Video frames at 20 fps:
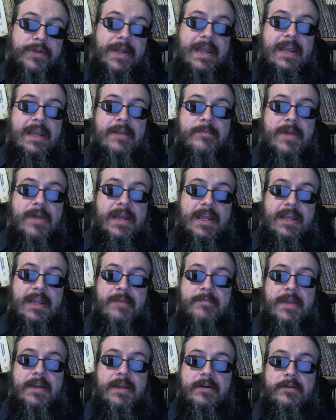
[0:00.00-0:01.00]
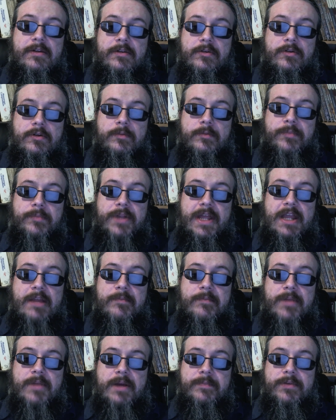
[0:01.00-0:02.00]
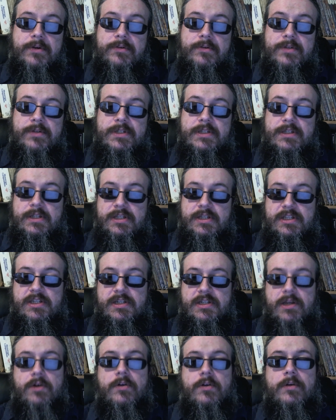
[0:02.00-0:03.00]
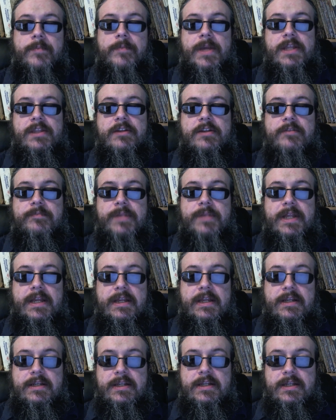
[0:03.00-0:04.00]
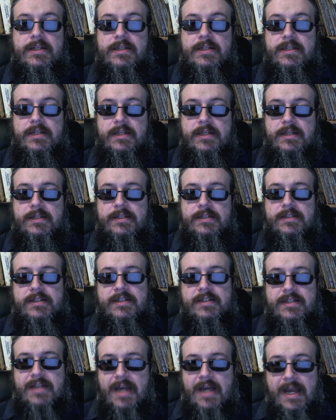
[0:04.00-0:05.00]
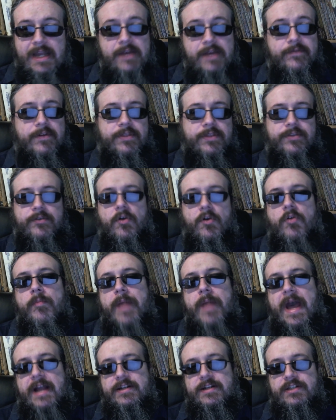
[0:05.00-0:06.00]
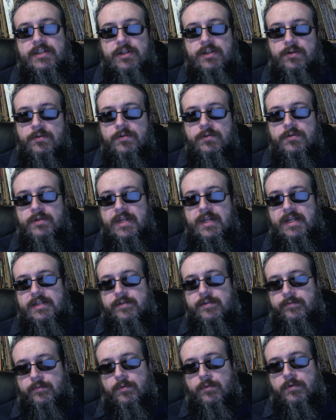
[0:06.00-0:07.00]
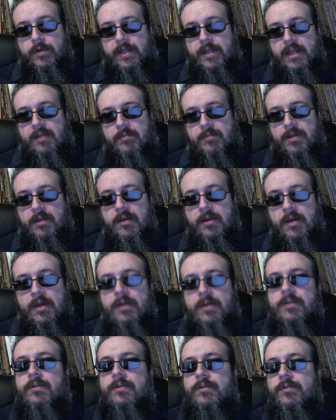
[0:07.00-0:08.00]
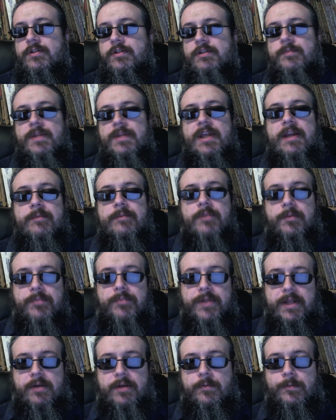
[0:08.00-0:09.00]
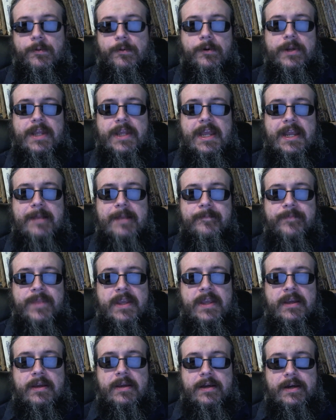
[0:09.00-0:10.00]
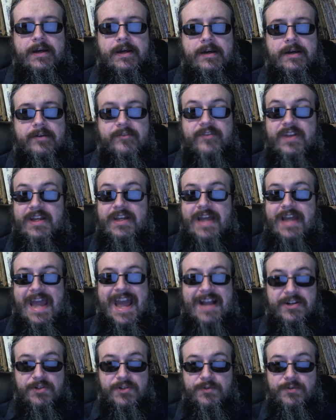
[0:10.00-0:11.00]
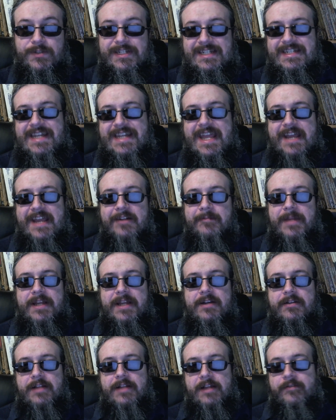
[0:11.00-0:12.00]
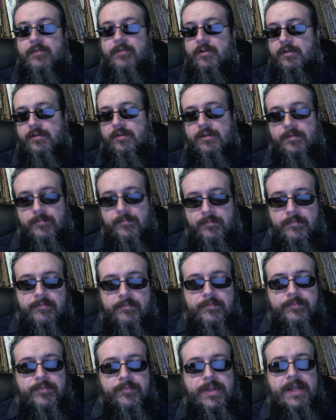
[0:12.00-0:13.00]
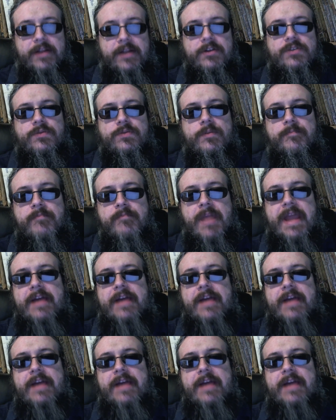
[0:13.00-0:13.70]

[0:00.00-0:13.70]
Playing by email or playing by post is a slower method of playing D&D. It's kind of a throwback to the older days of wargaming. You used to be able to play a war game via actual snail mail. The players would